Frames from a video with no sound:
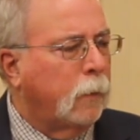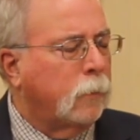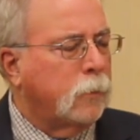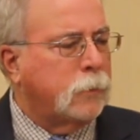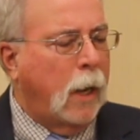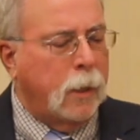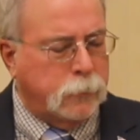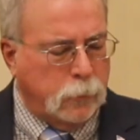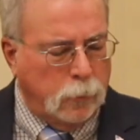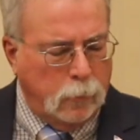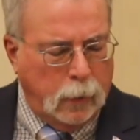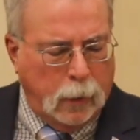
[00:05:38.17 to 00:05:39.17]

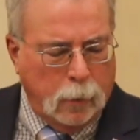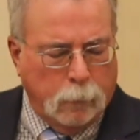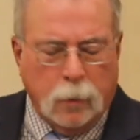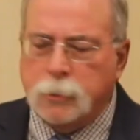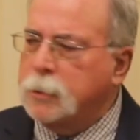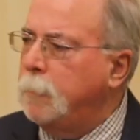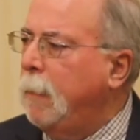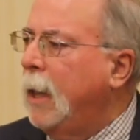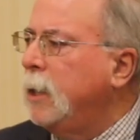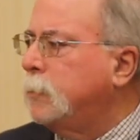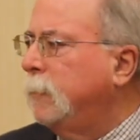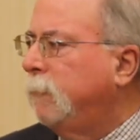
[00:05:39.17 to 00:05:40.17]
disaster and emergency
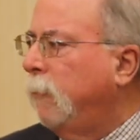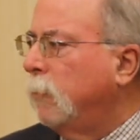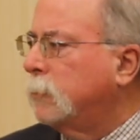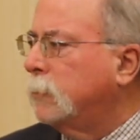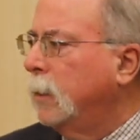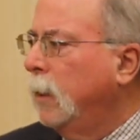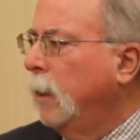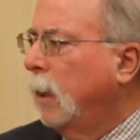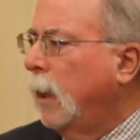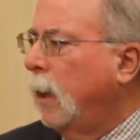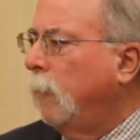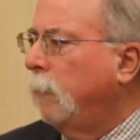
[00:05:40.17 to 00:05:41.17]
management folks.
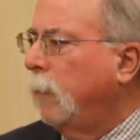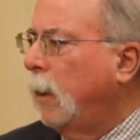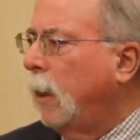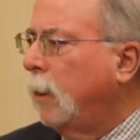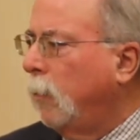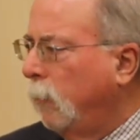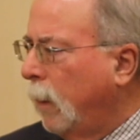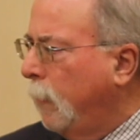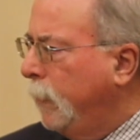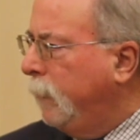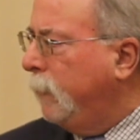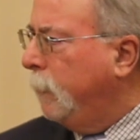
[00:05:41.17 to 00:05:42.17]
I don't know how
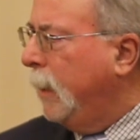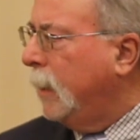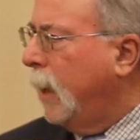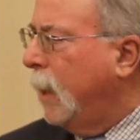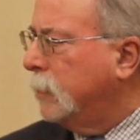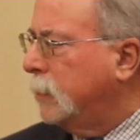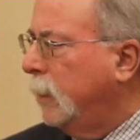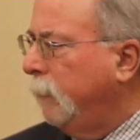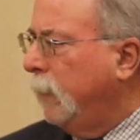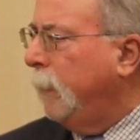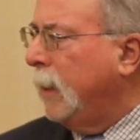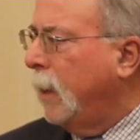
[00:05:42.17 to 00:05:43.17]
many of you met Nazi.
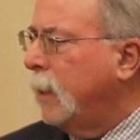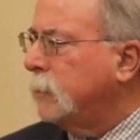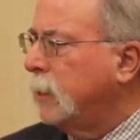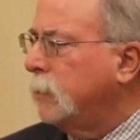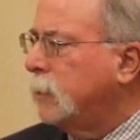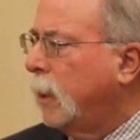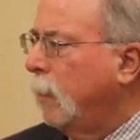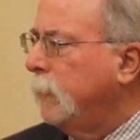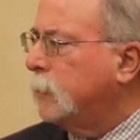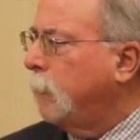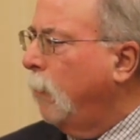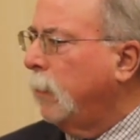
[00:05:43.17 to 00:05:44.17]
Have you met Nazi? Has she come
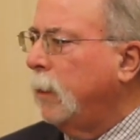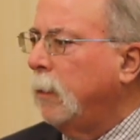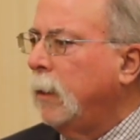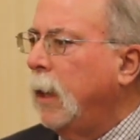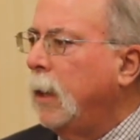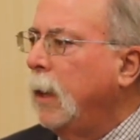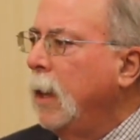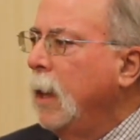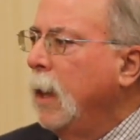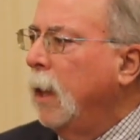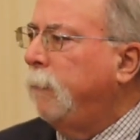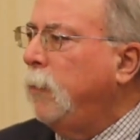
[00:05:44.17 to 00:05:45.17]
and spoken here yet?
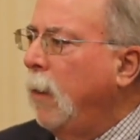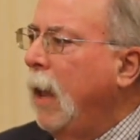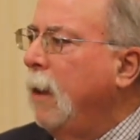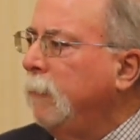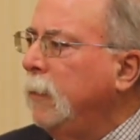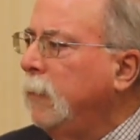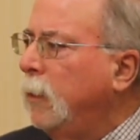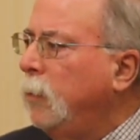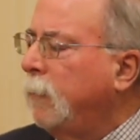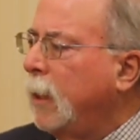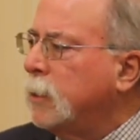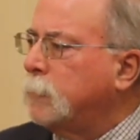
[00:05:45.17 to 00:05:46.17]
If you haven't, and
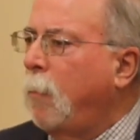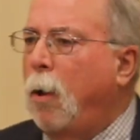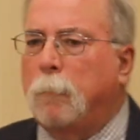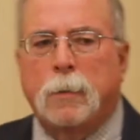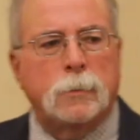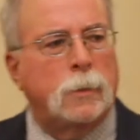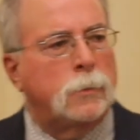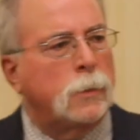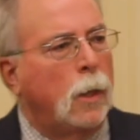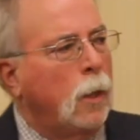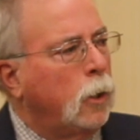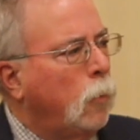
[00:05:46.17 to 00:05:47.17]
you've got a small business,
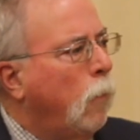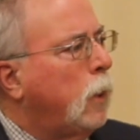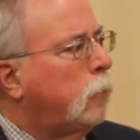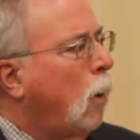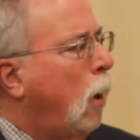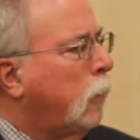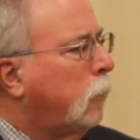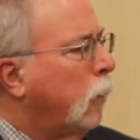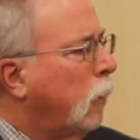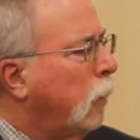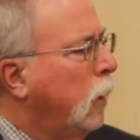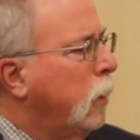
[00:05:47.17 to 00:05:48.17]
you want to talk to
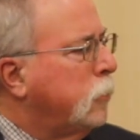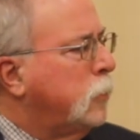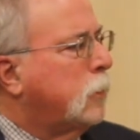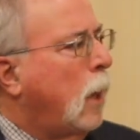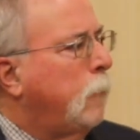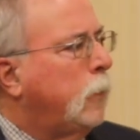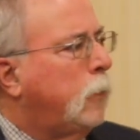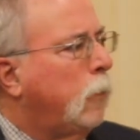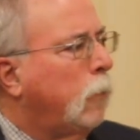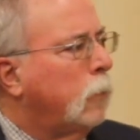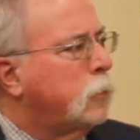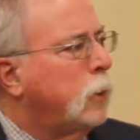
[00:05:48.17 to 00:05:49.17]
her. She's got
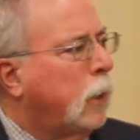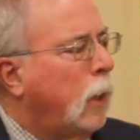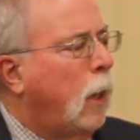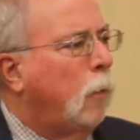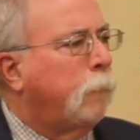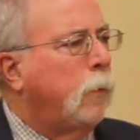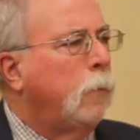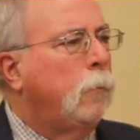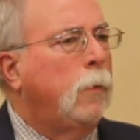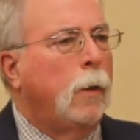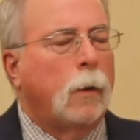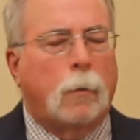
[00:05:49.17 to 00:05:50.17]
materials. She can help you